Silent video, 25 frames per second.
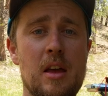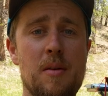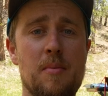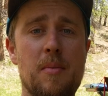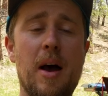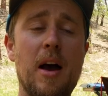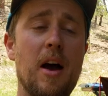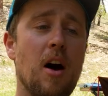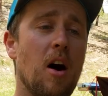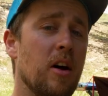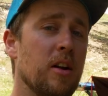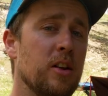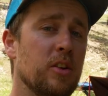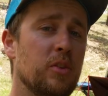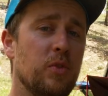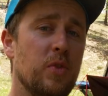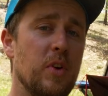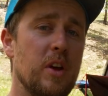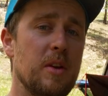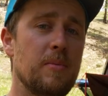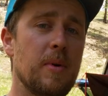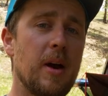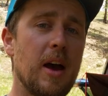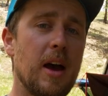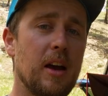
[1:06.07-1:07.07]
my honest
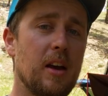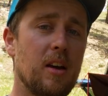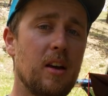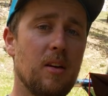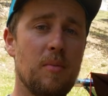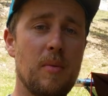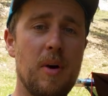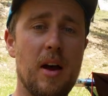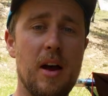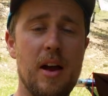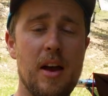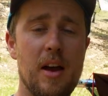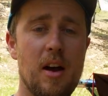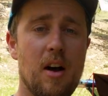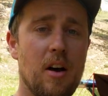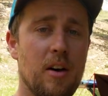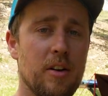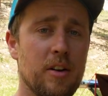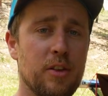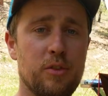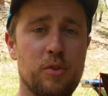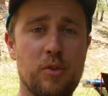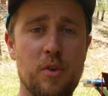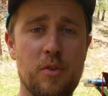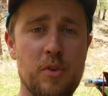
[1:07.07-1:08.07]
feedback, my
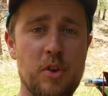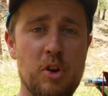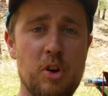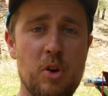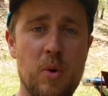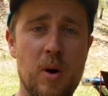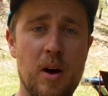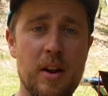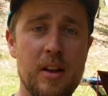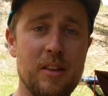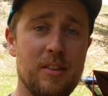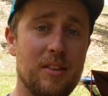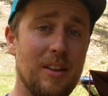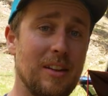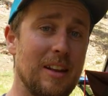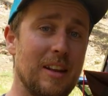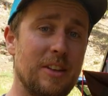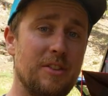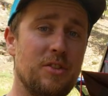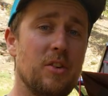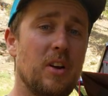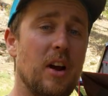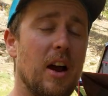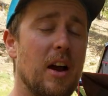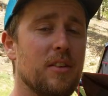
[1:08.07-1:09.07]
honest review on it, and
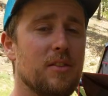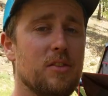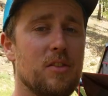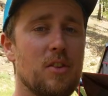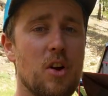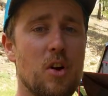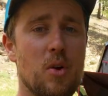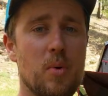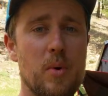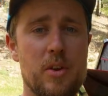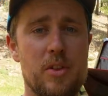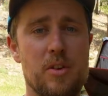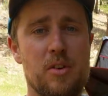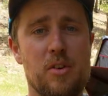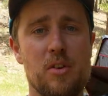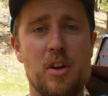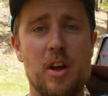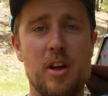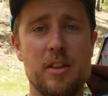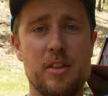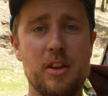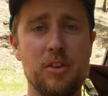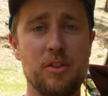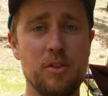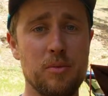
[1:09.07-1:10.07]
let you guys know whether or
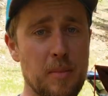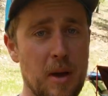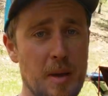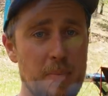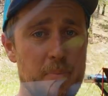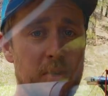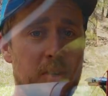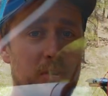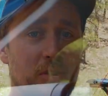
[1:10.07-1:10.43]
not this might be